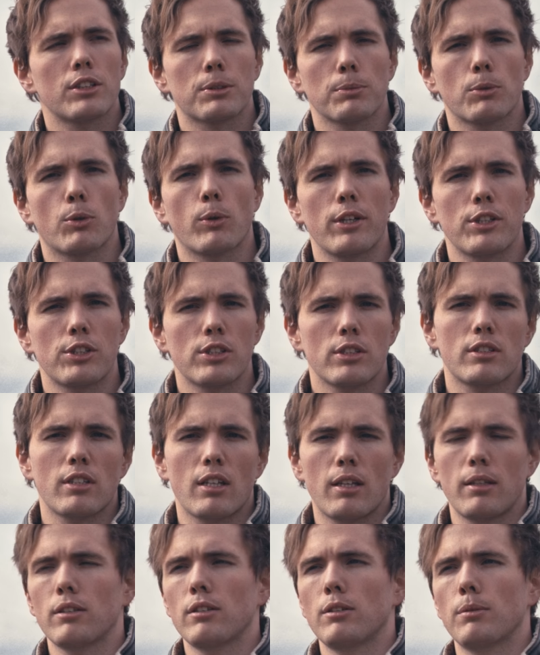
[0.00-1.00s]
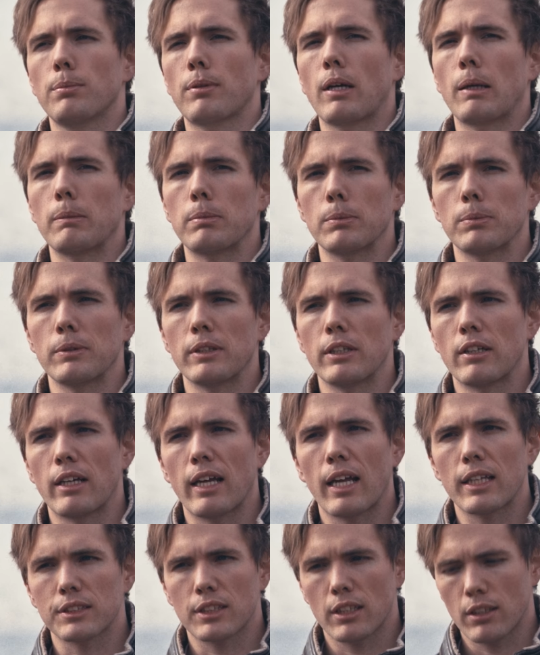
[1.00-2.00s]
some questions that you probably are
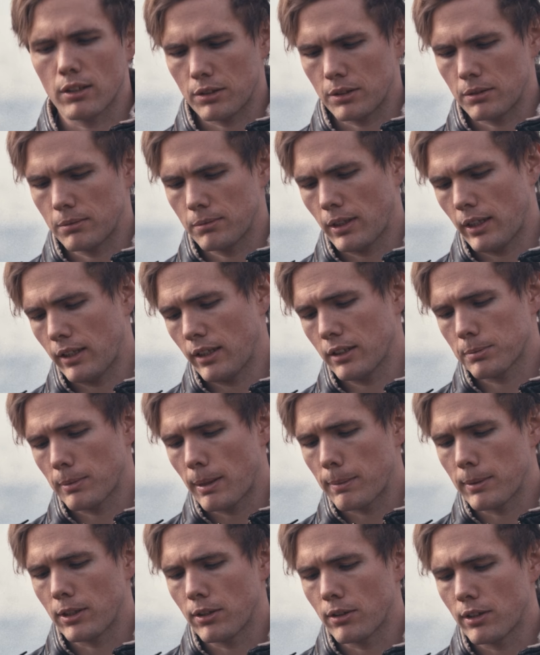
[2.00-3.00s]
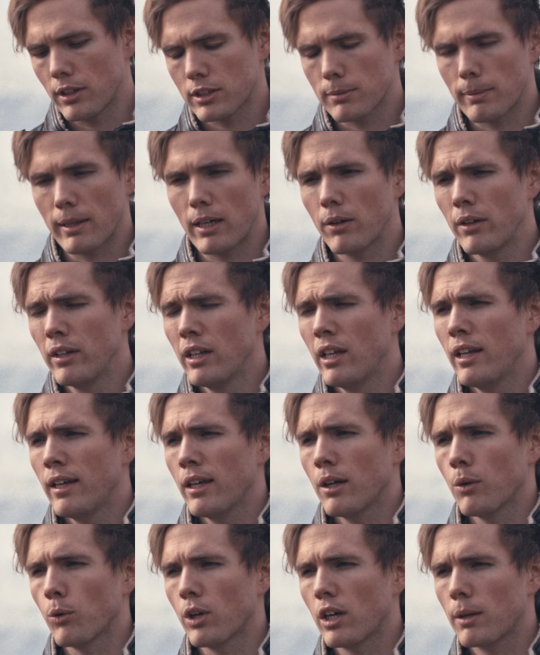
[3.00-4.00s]
asking or I guess maybe curious about.
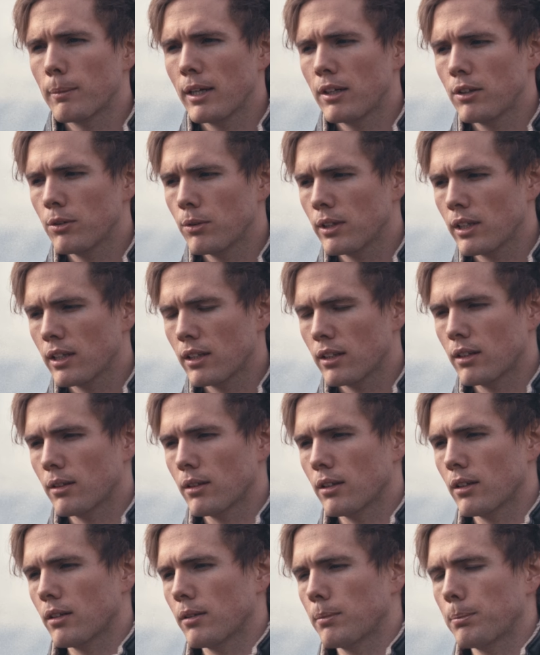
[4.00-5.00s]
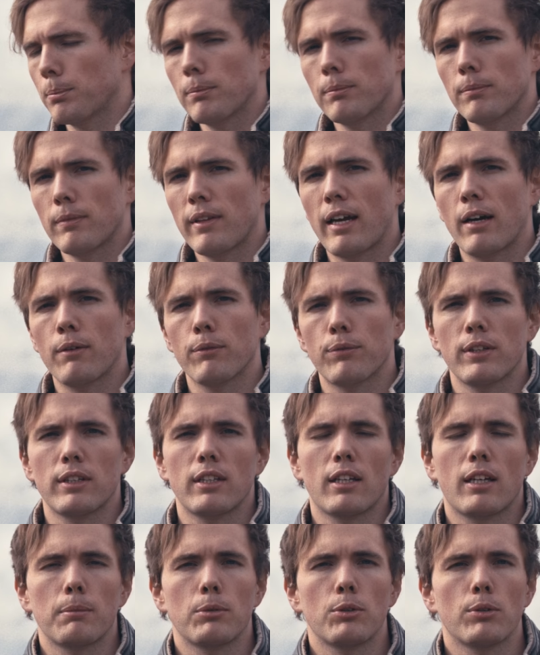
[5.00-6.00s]
Where am I doing it? The, the outfit
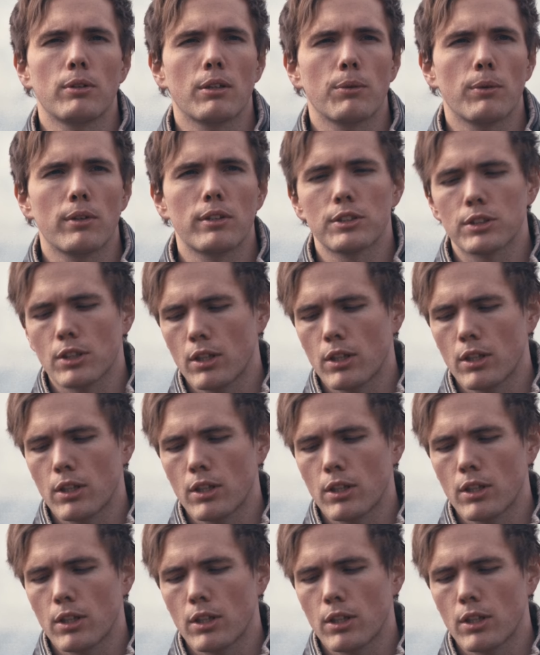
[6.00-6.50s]
that I'm doing it with is